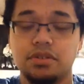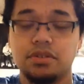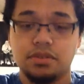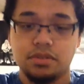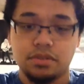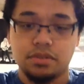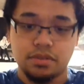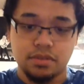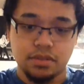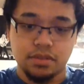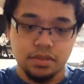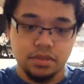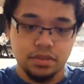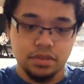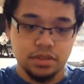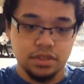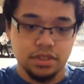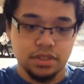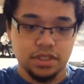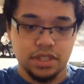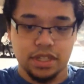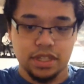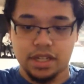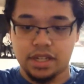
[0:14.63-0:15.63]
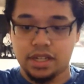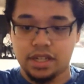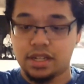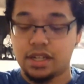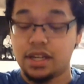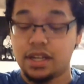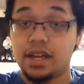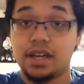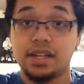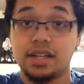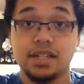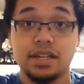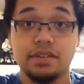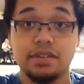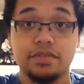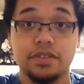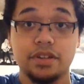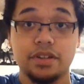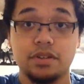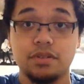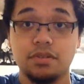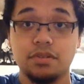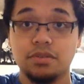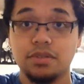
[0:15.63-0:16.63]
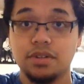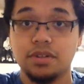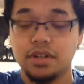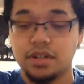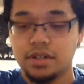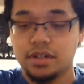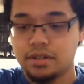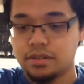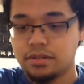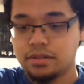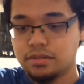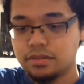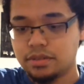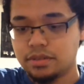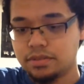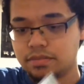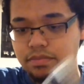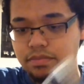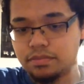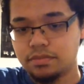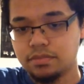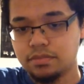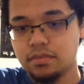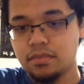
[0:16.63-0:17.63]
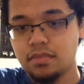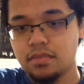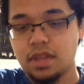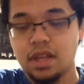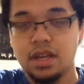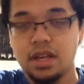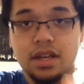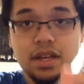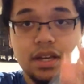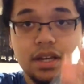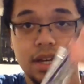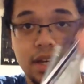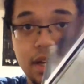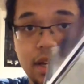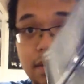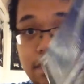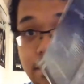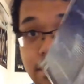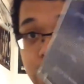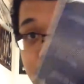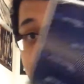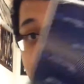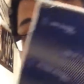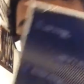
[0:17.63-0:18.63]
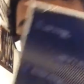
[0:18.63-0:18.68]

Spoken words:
cool, and yeah, definitely cool to own, and Fear